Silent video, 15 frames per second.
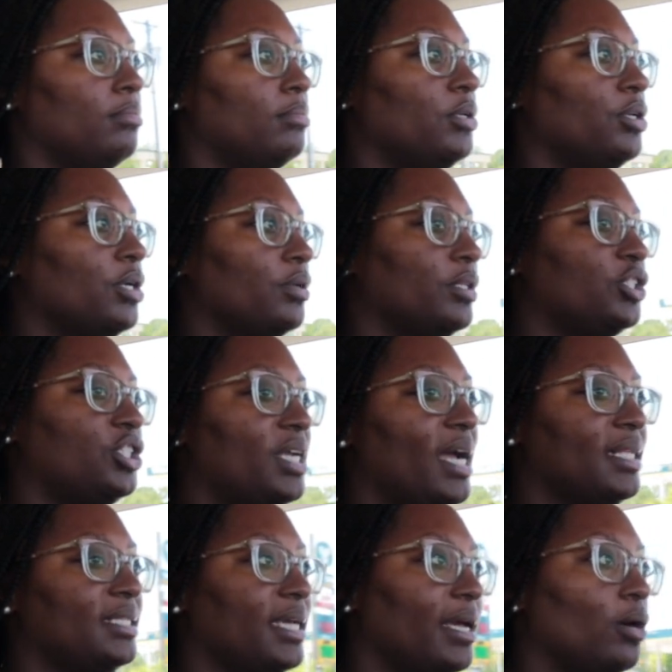you know, that she
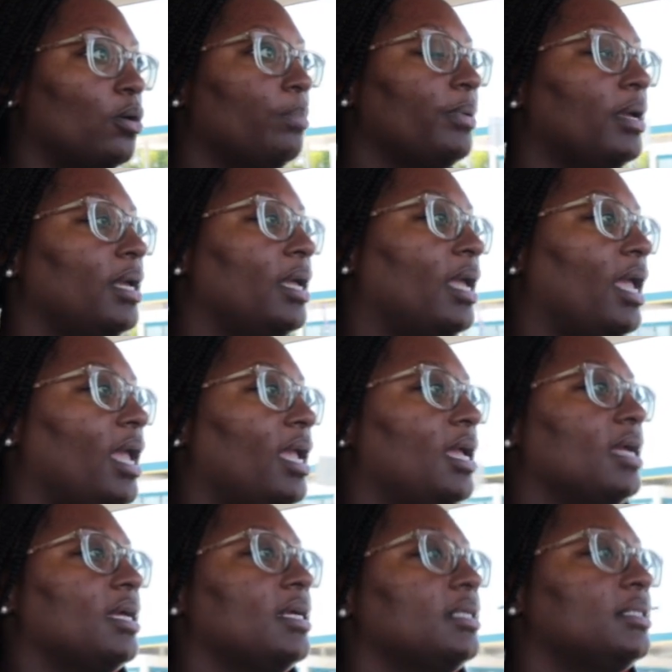had to help,
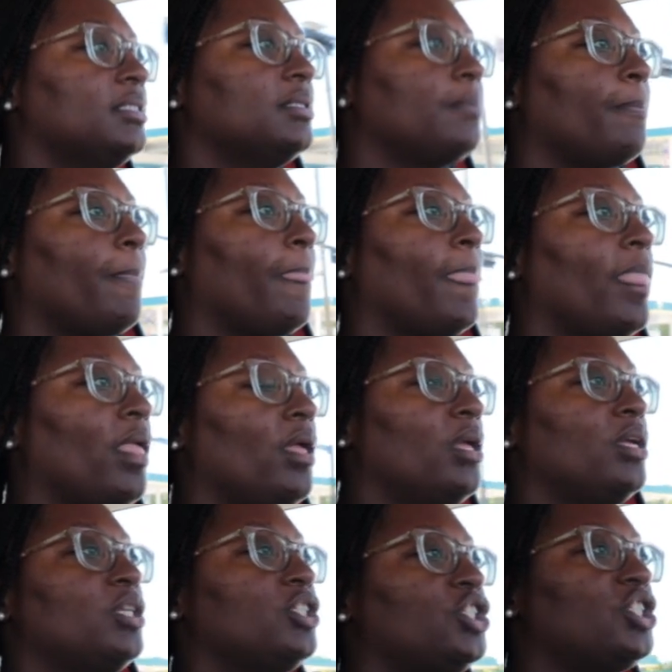and
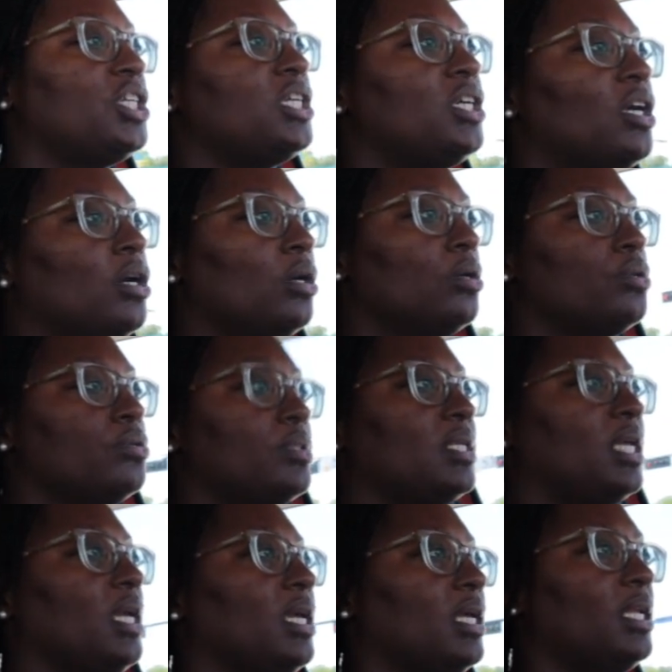she goes
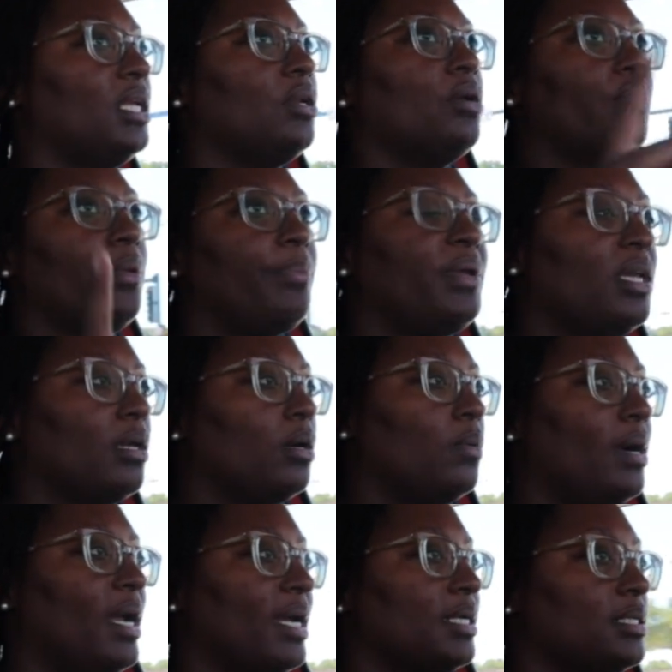and get on the
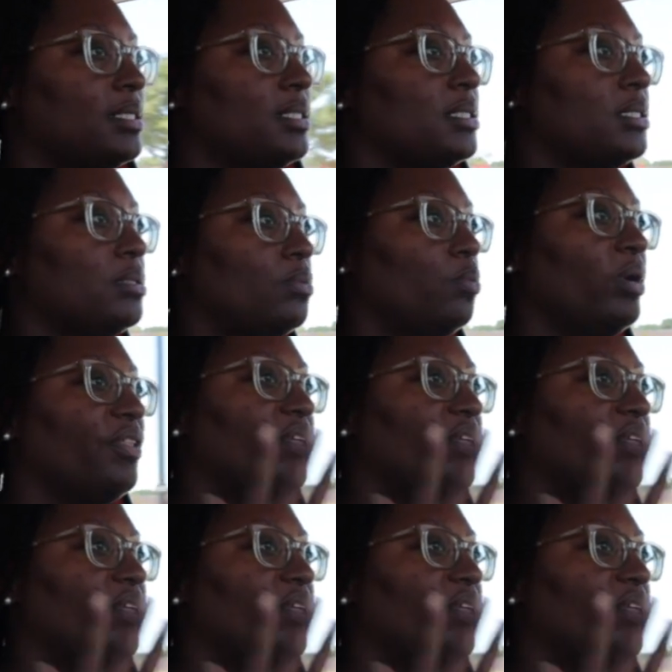POS with